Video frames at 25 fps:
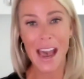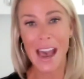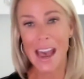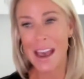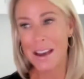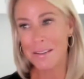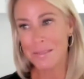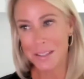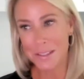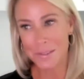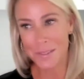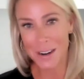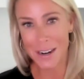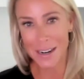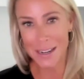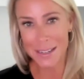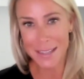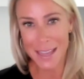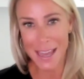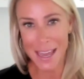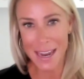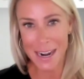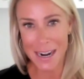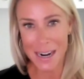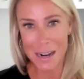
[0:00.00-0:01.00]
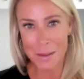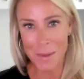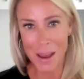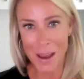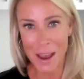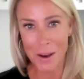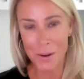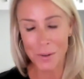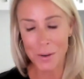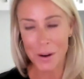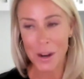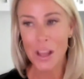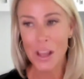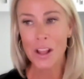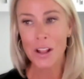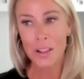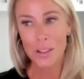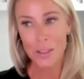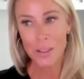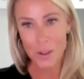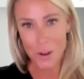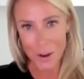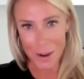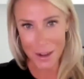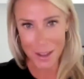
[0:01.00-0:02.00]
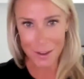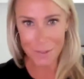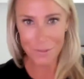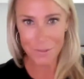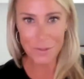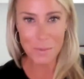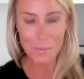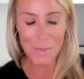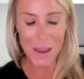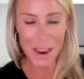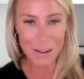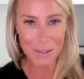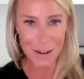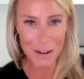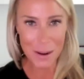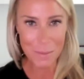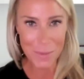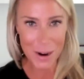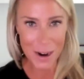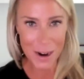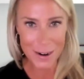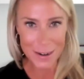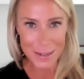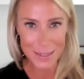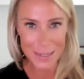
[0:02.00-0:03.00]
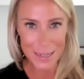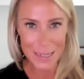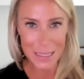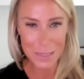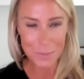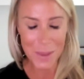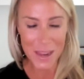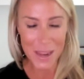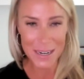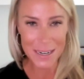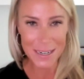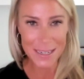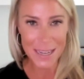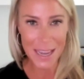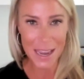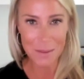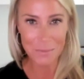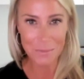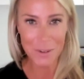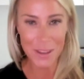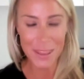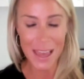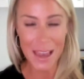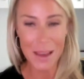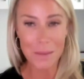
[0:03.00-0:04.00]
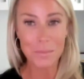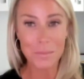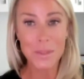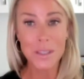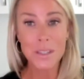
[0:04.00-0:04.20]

I was very excited about learning from my grandparents and spending time with them.